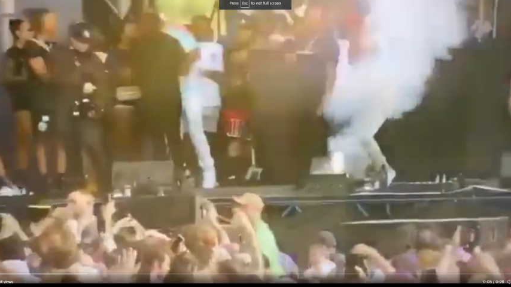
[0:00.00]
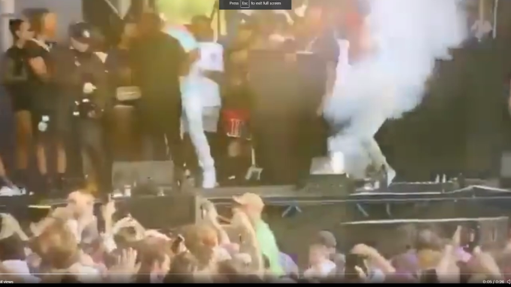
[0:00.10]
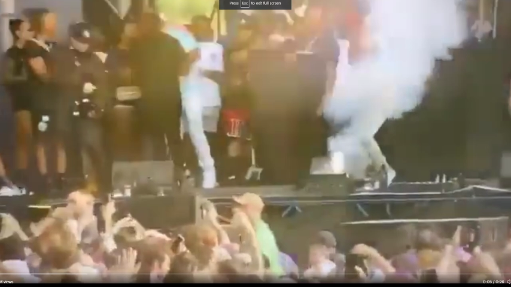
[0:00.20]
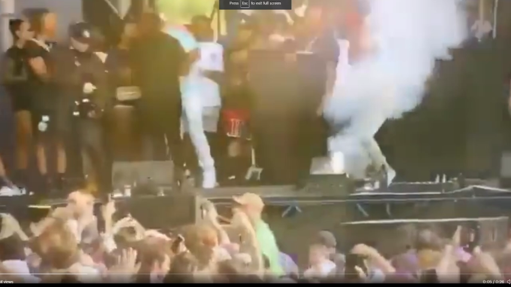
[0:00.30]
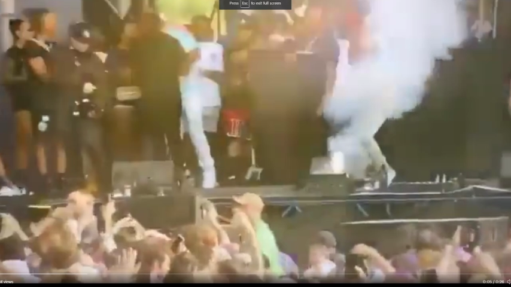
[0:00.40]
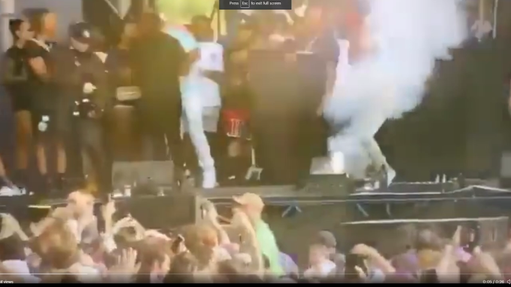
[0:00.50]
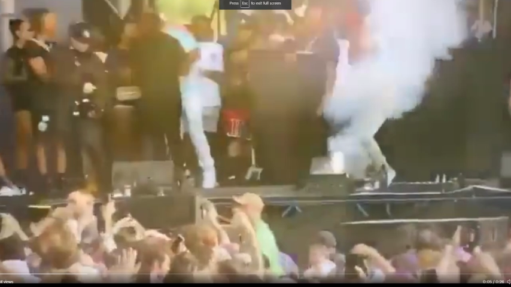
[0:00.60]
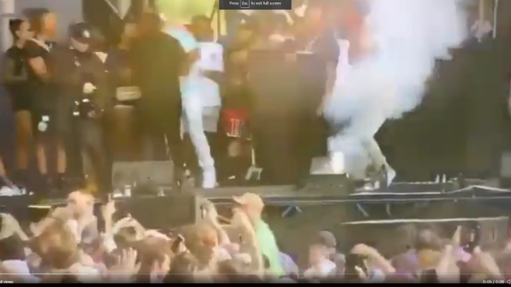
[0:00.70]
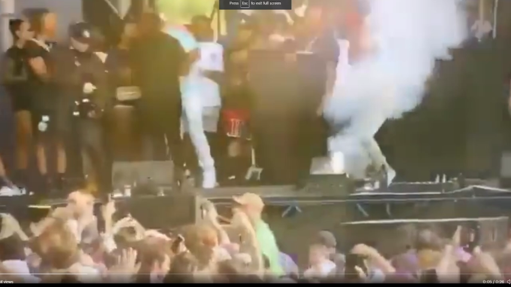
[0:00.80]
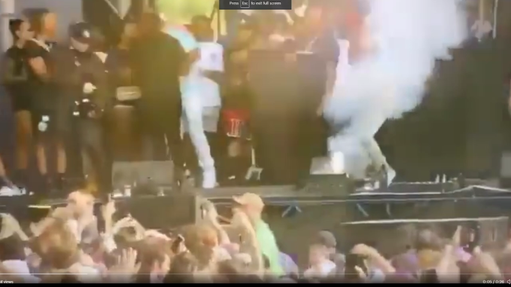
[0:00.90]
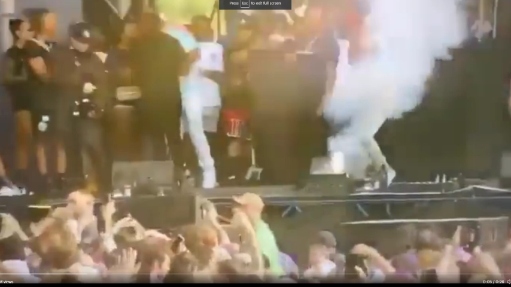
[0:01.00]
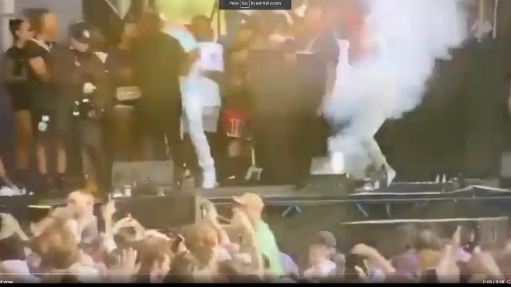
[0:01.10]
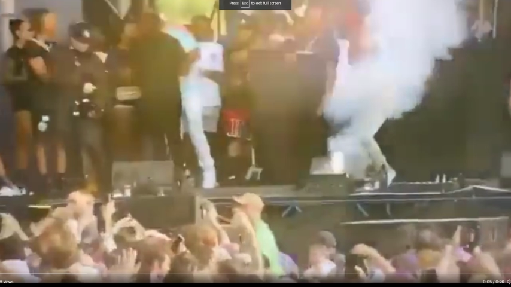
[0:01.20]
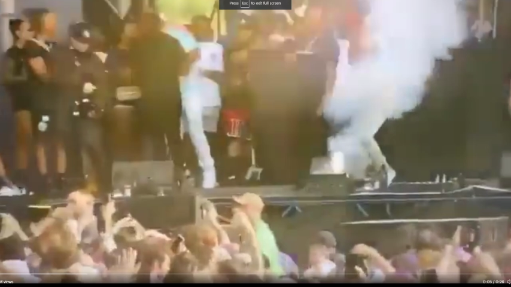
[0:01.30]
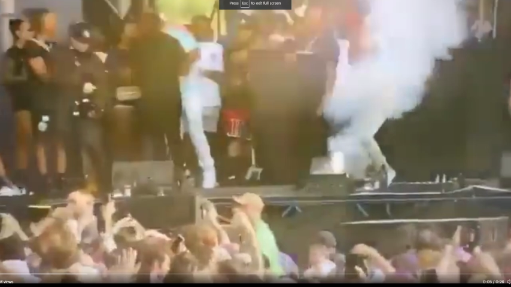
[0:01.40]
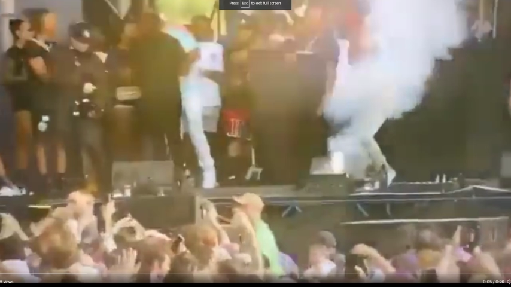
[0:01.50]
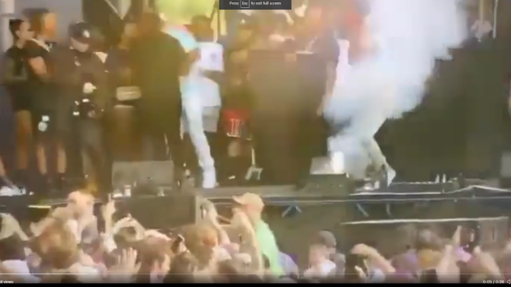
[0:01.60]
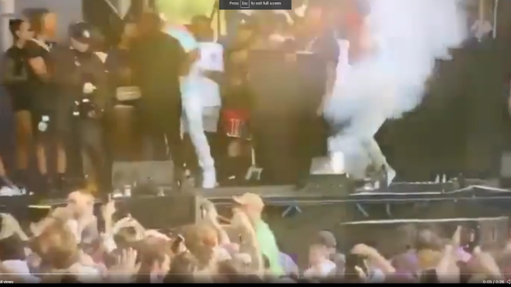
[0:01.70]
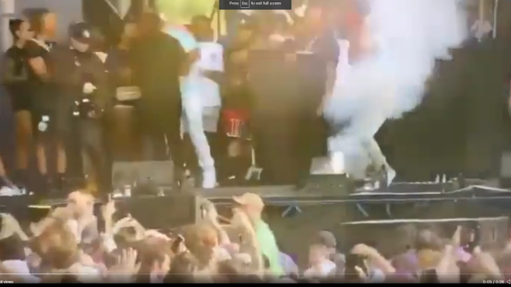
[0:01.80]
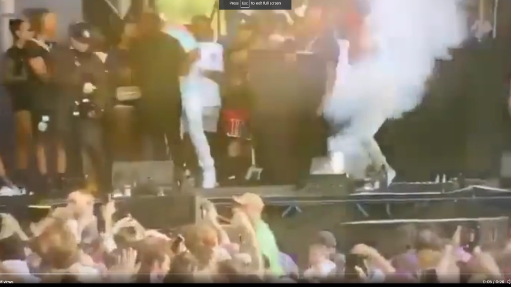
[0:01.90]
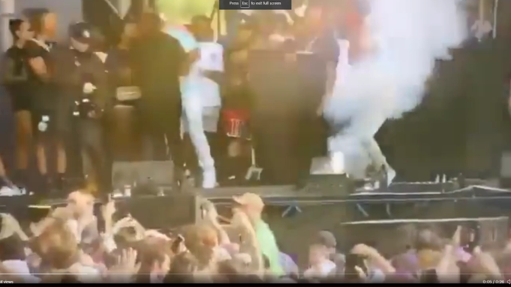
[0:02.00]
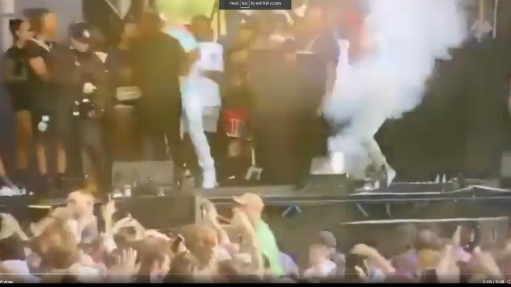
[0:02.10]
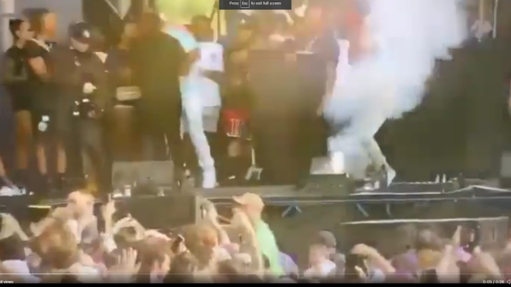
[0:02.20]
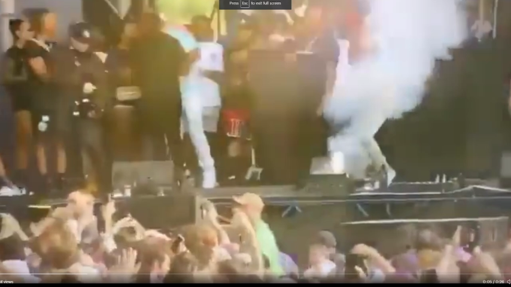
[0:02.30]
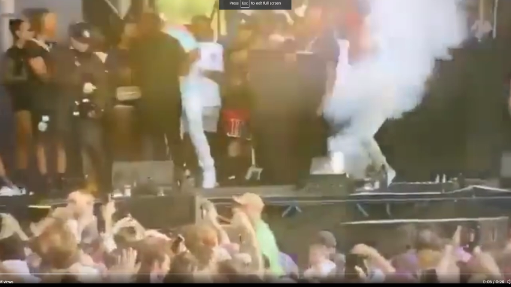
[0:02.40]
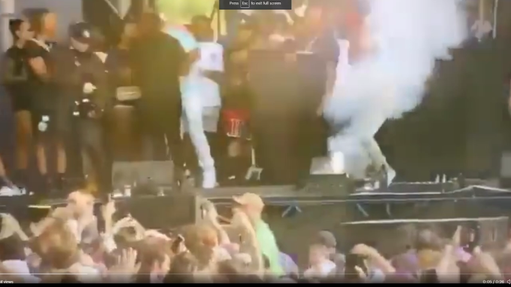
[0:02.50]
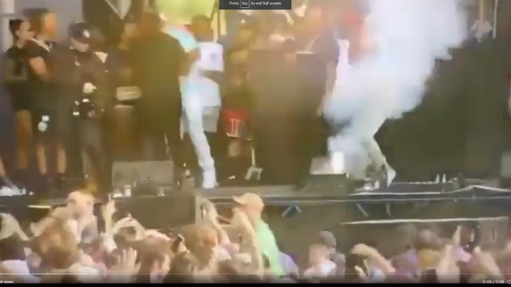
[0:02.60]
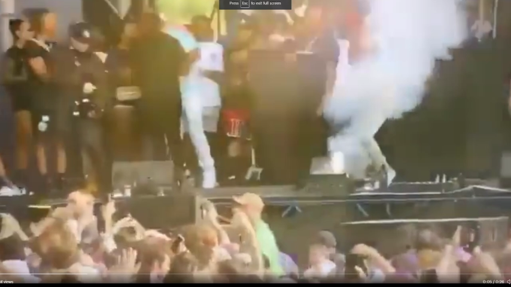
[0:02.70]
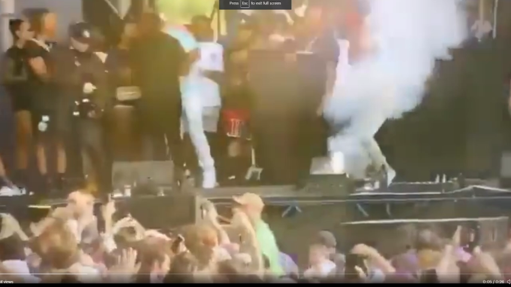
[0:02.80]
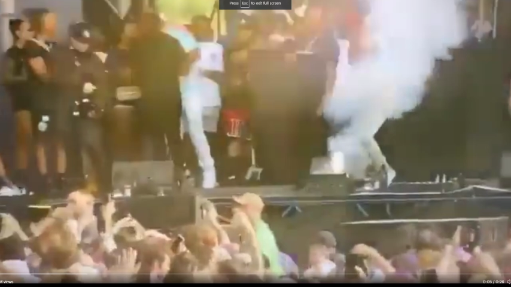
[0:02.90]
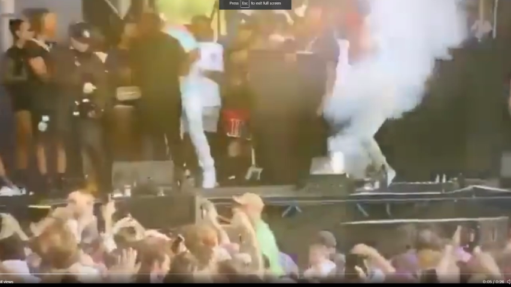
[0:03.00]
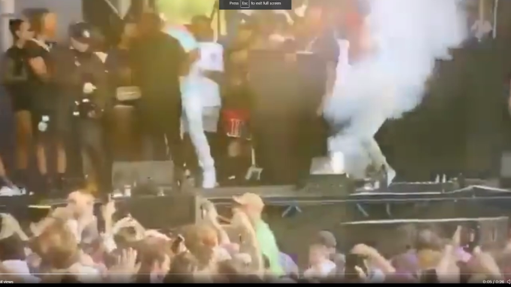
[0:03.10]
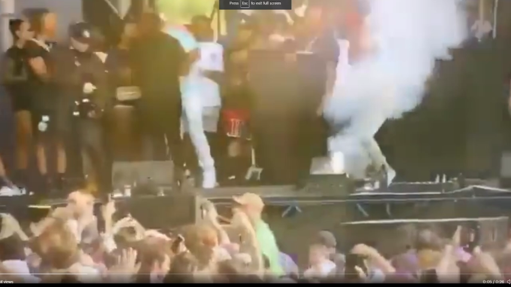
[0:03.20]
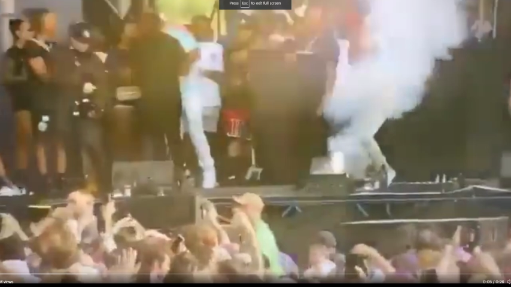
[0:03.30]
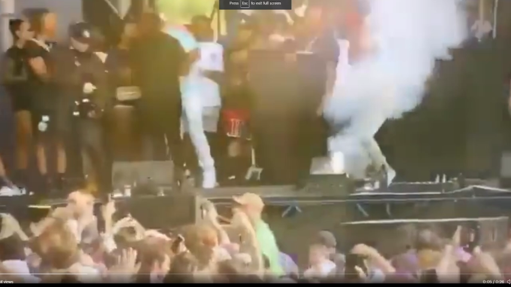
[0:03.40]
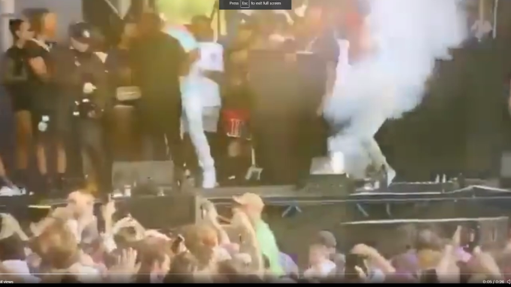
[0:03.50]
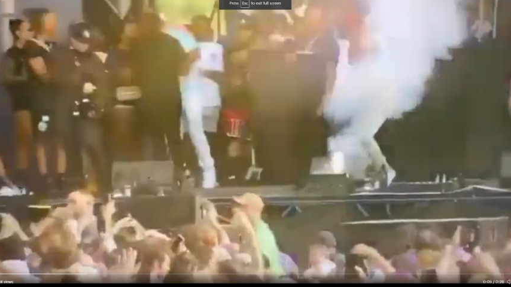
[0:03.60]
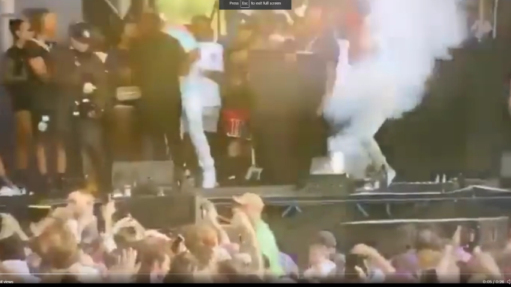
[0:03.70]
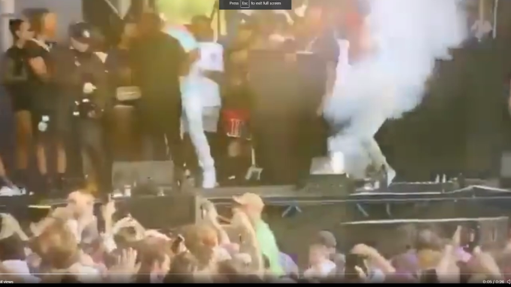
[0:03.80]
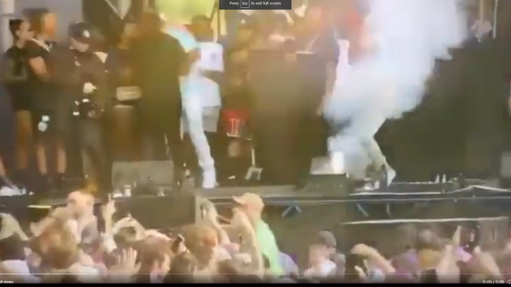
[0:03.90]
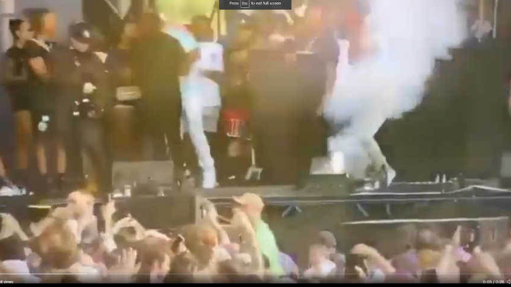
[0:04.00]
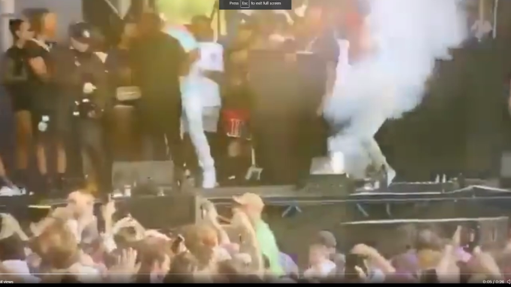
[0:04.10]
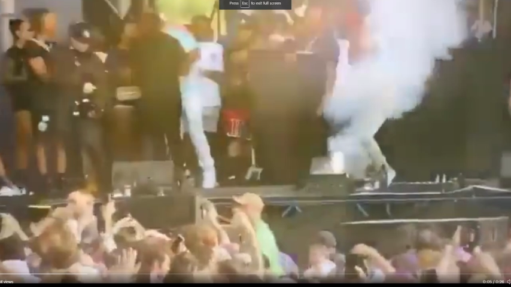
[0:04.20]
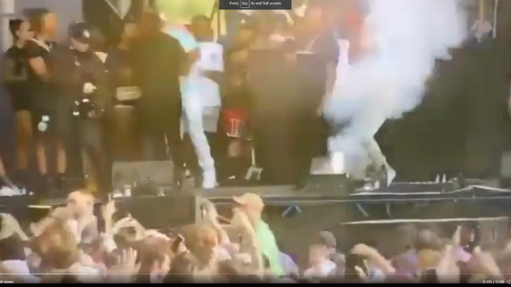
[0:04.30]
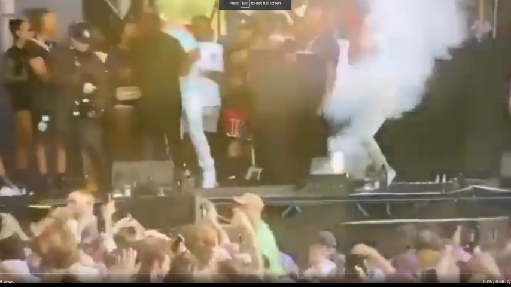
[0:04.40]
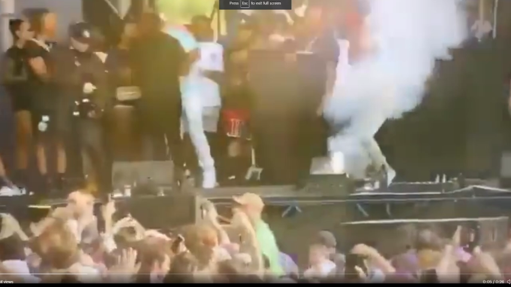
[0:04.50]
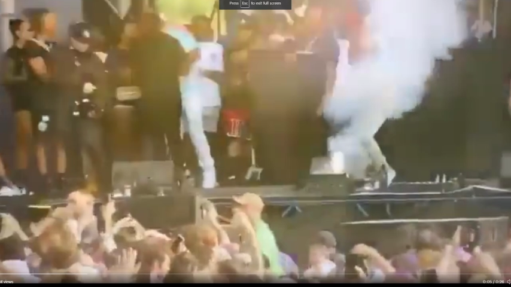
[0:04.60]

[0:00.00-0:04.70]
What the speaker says: Nobody's mouth can be seen.